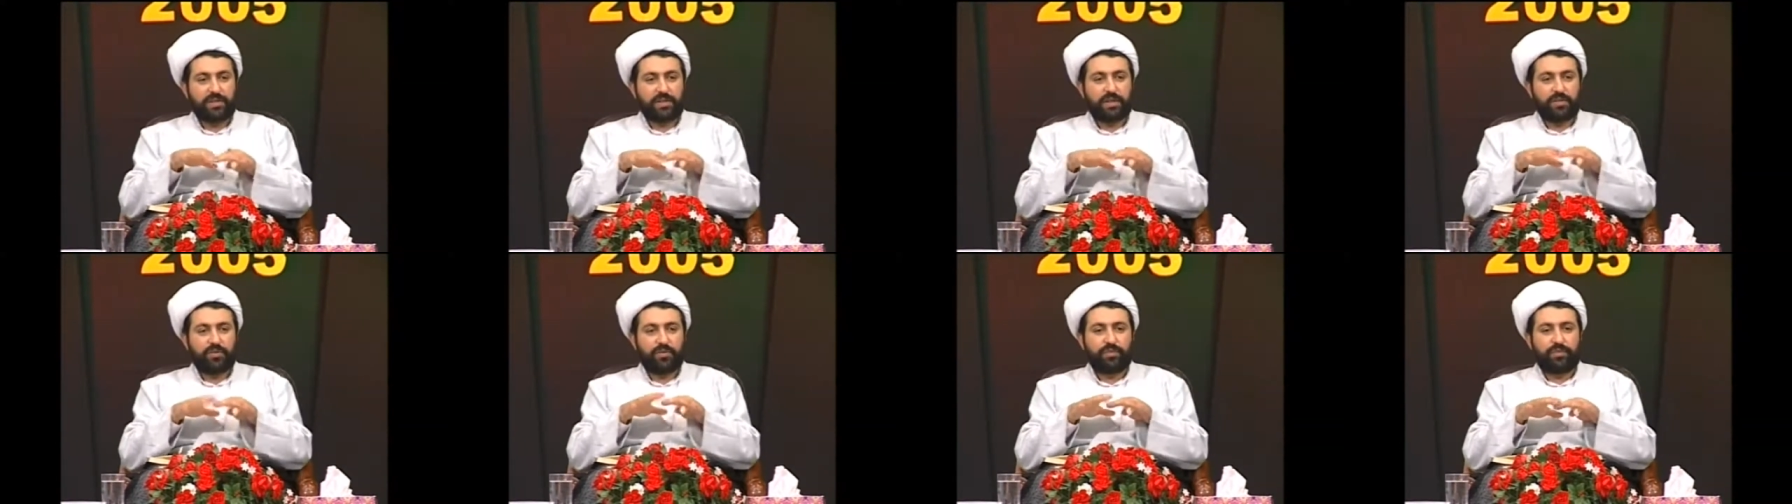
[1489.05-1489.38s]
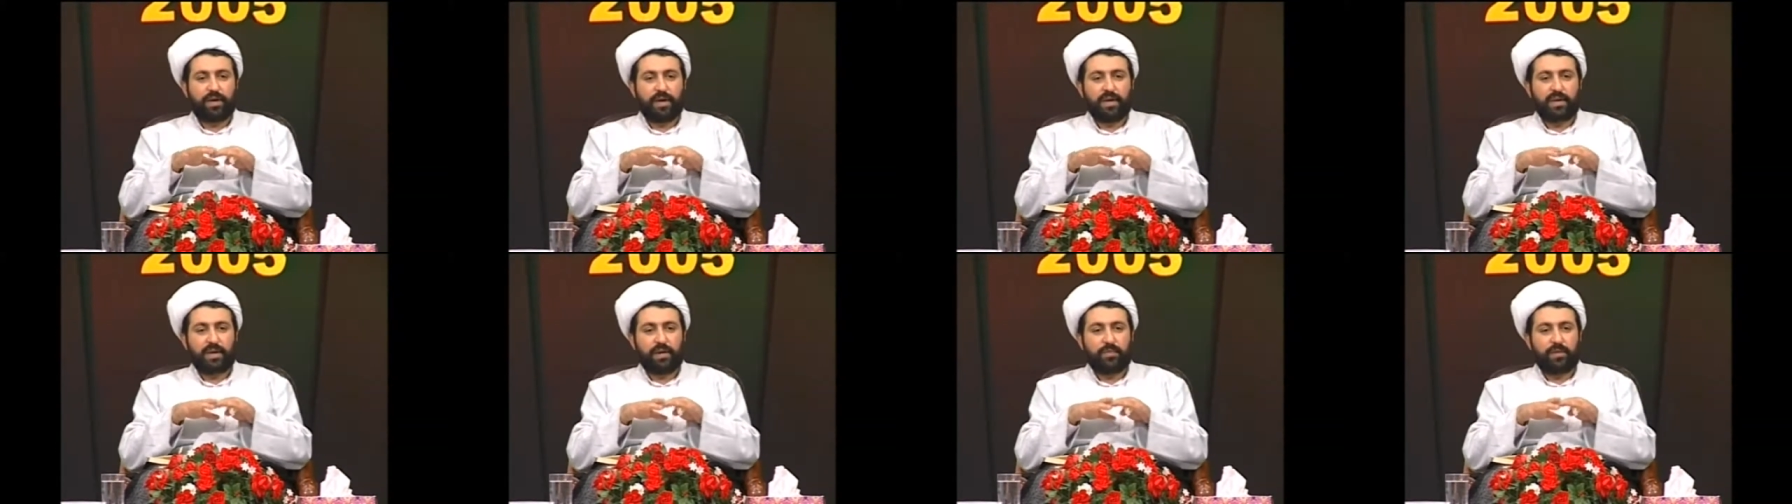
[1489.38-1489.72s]
that you
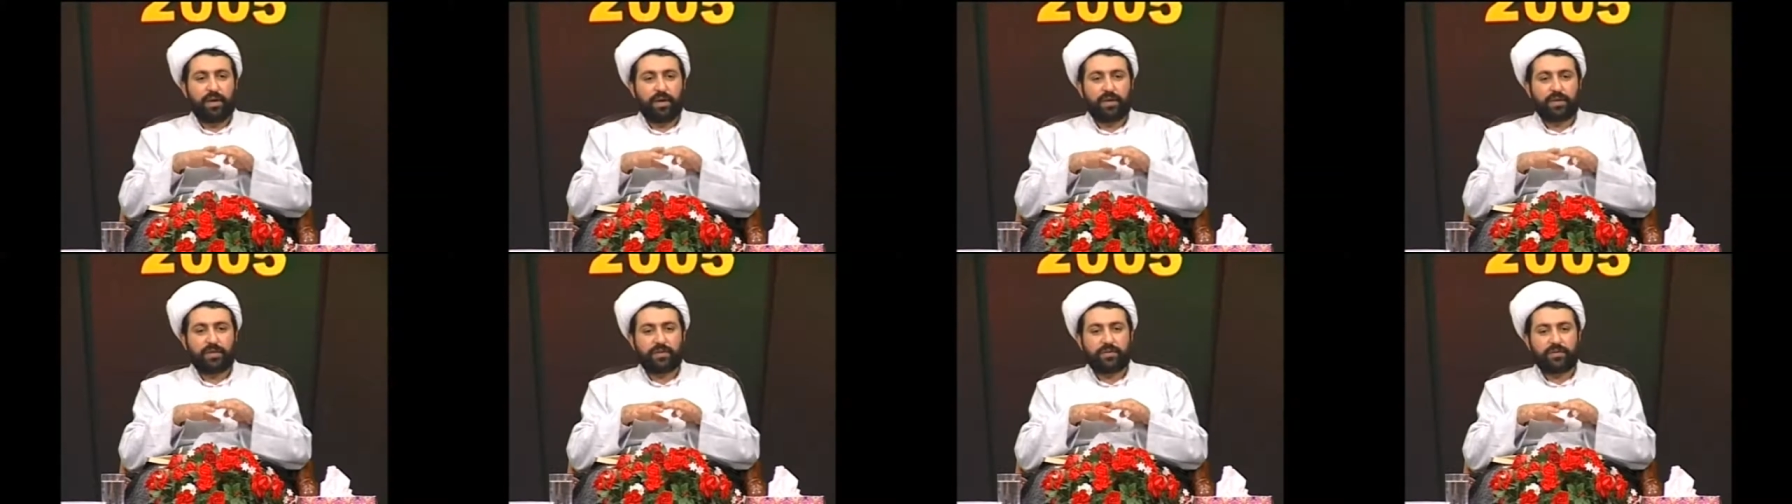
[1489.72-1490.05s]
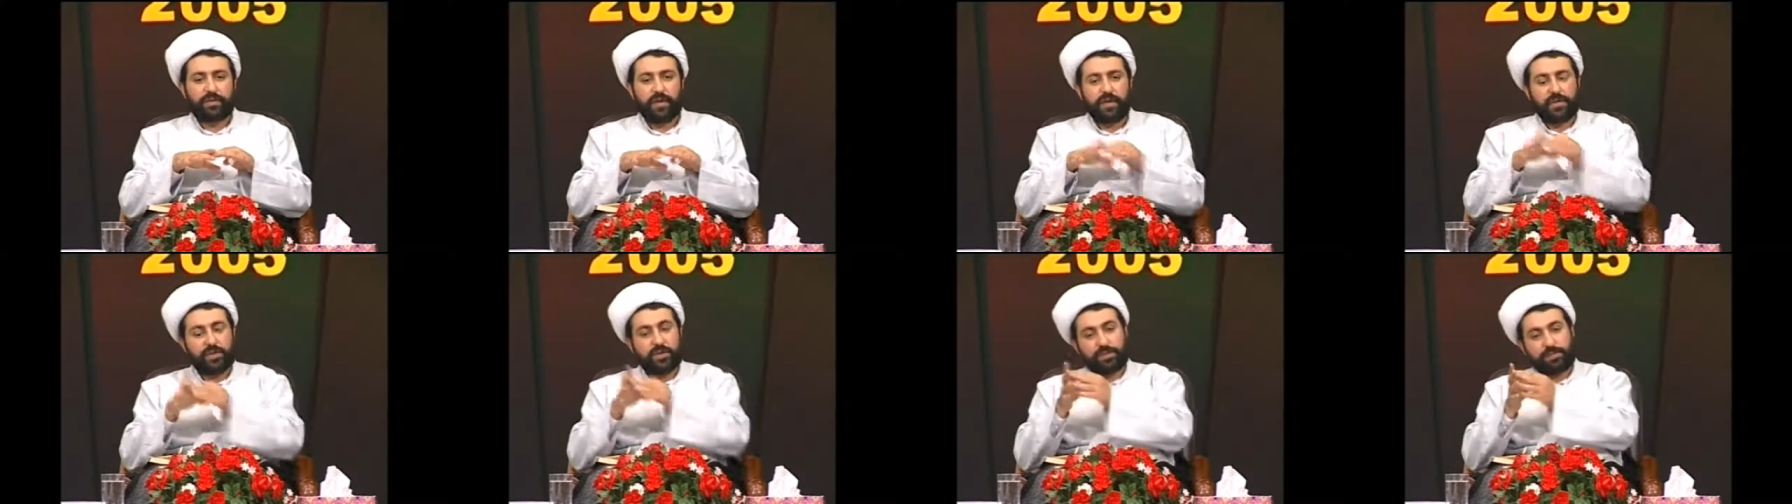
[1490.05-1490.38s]
find among
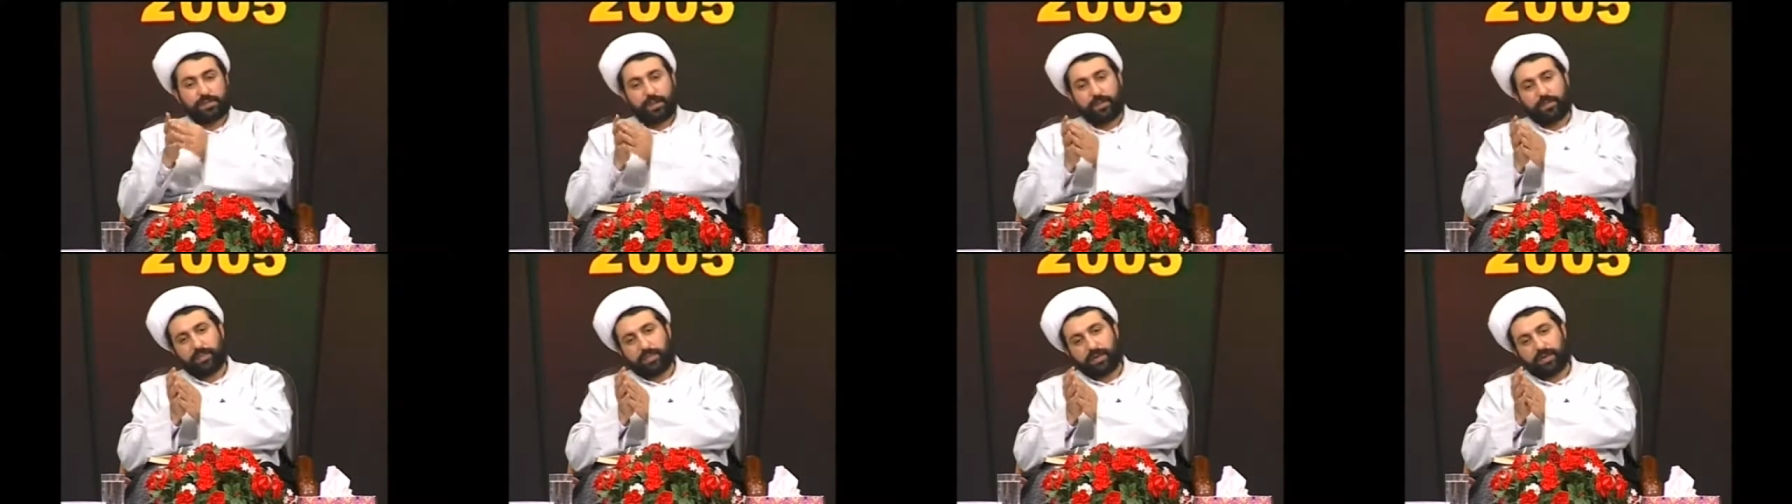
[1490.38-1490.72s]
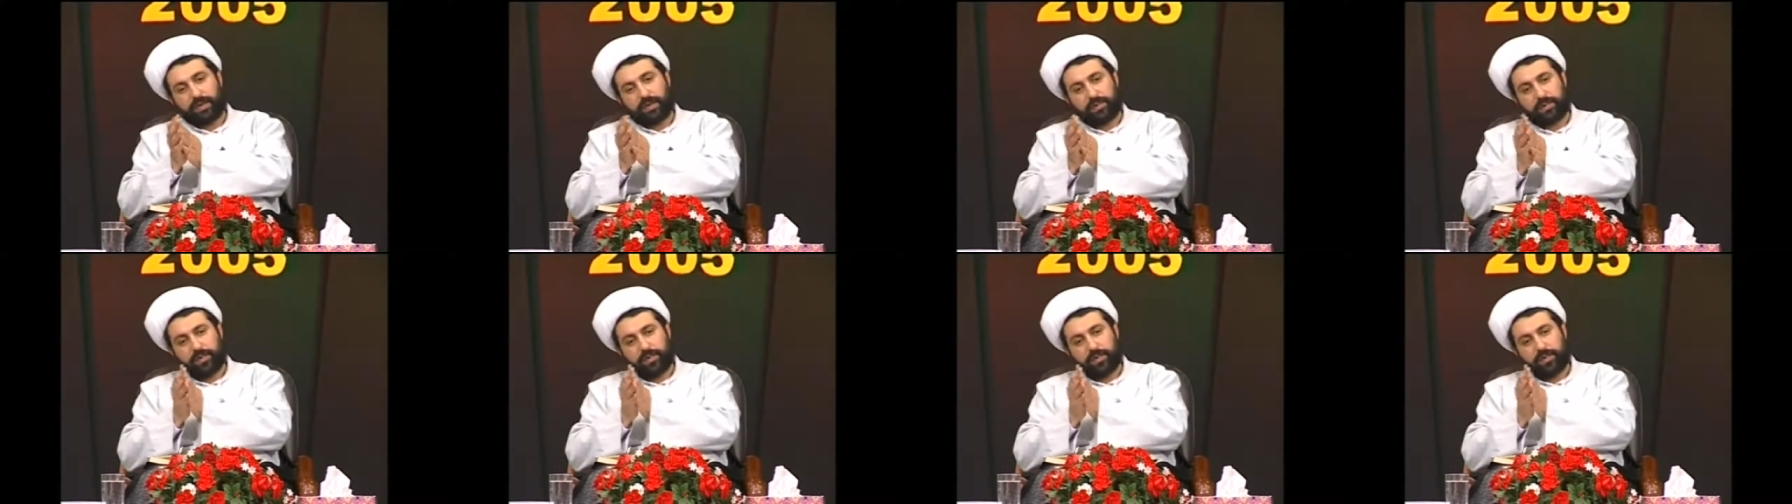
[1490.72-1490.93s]
religious people.